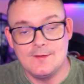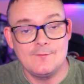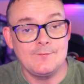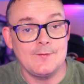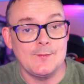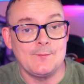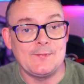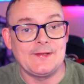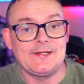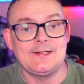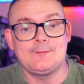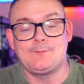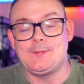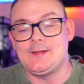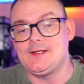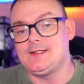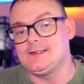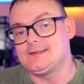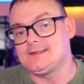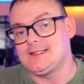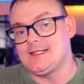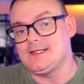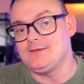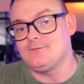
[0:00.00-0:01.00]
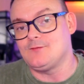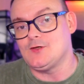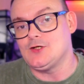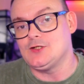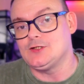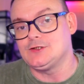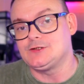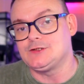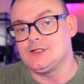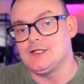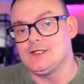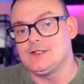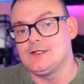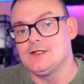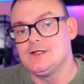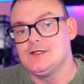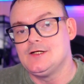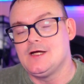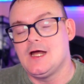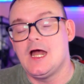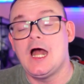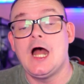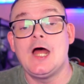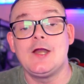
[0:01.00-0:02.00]
the mini PC version
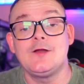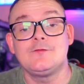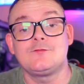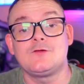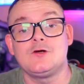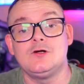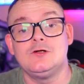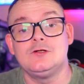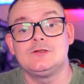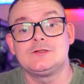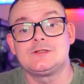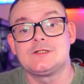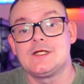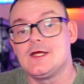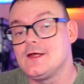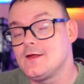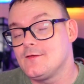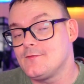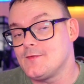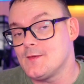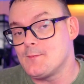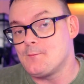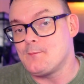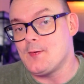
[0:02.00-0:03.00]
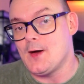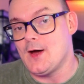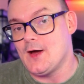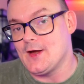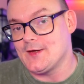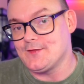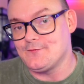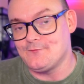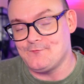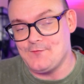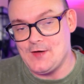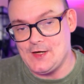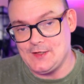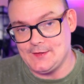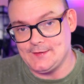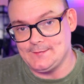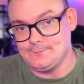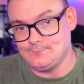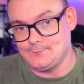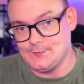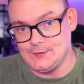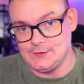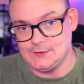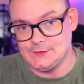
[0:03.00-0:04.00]
and of course the Pi 5
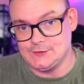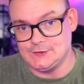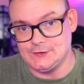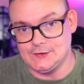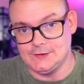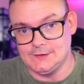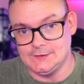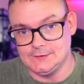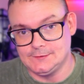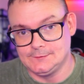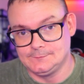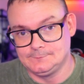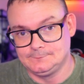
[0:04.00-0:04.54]
version.